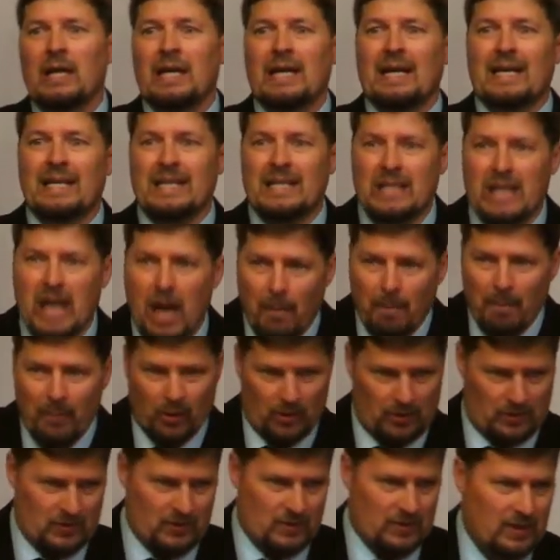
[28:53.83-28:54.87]
in
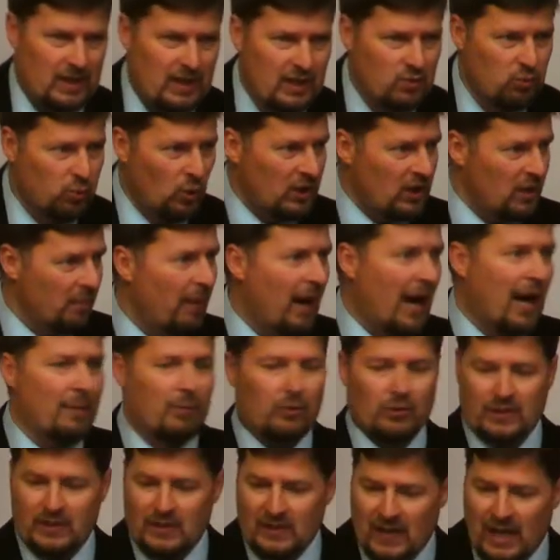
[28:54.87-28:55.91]
numbers, is what the
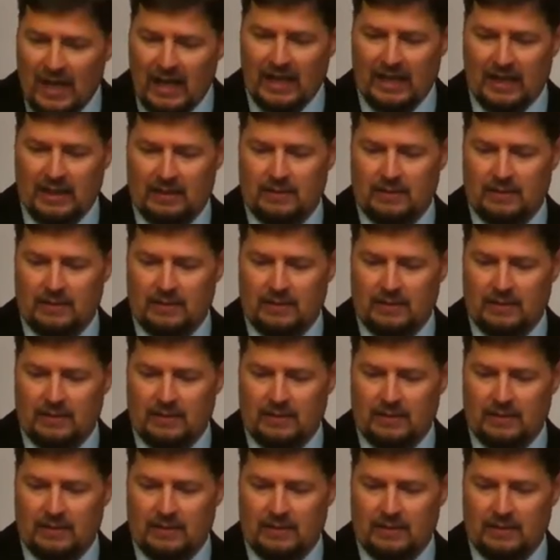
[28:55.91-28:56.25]
Bible is saying.